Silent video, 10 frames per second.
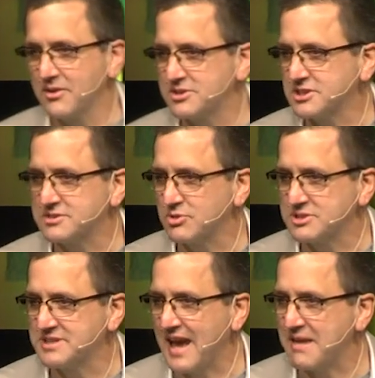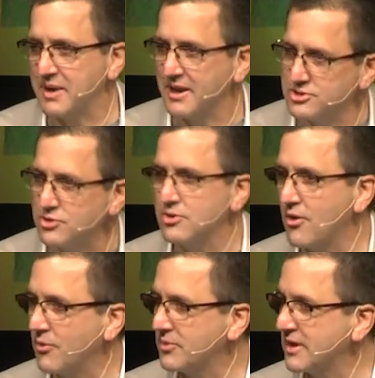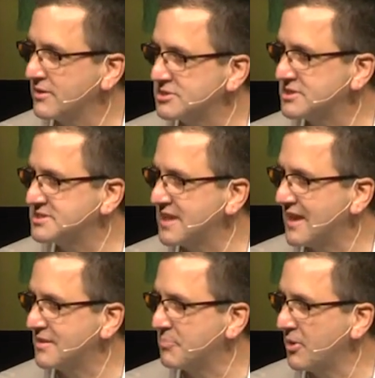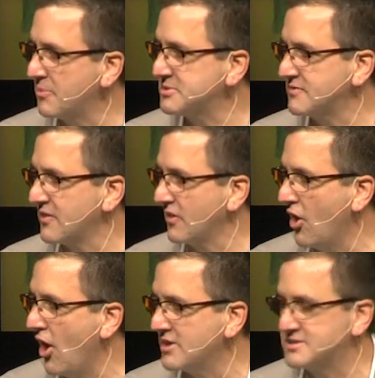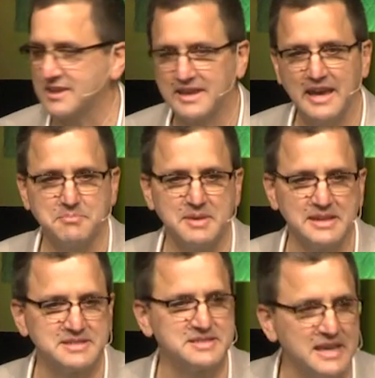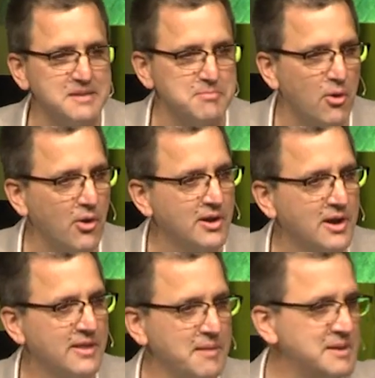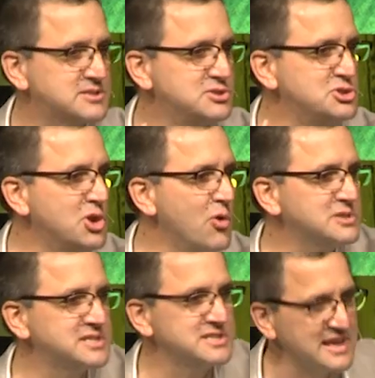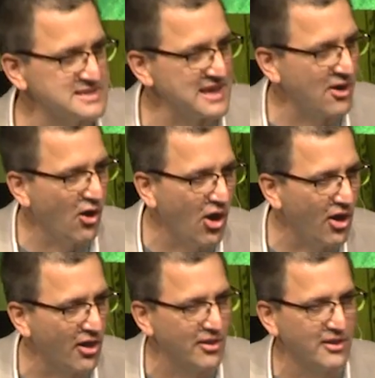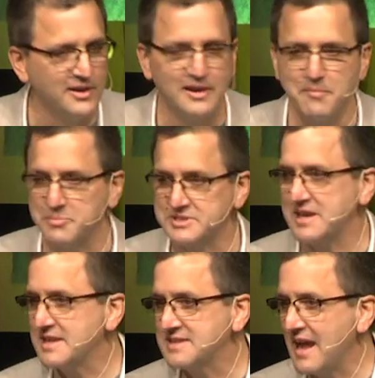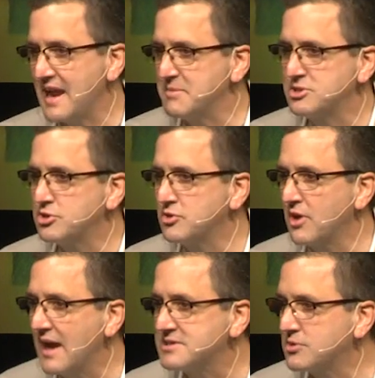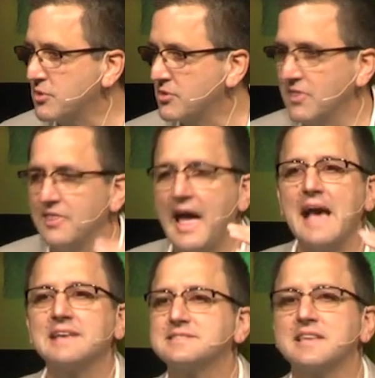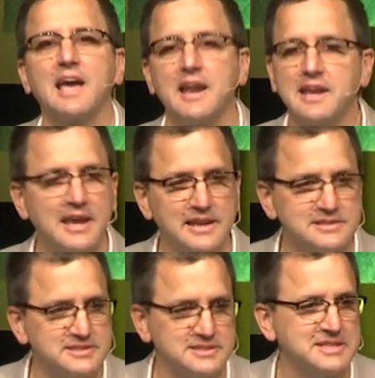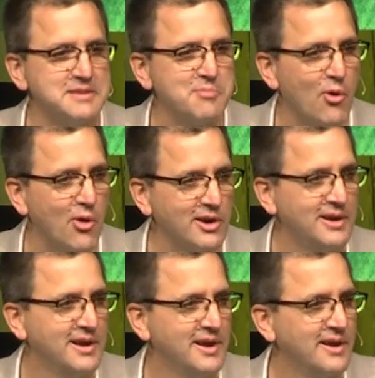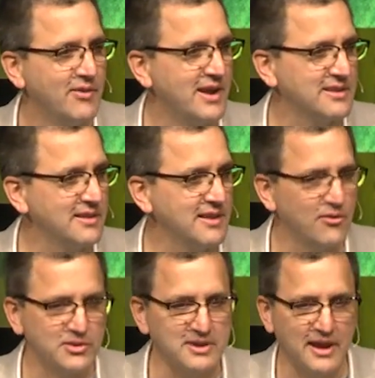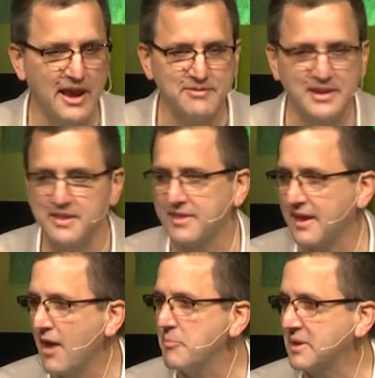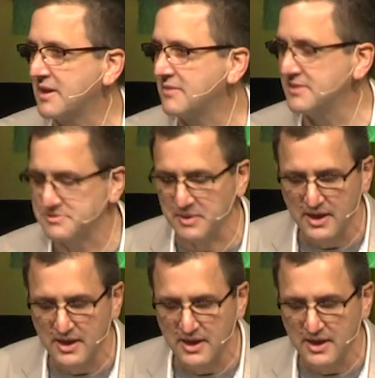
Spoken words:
just were saying, but I do know that you just said the purpose of the law is to get me to sin more. That makes no sense at all. Besides that, I'm in junior high school. The last thing I need is to sin more, right? Or to have anything help me, convince me.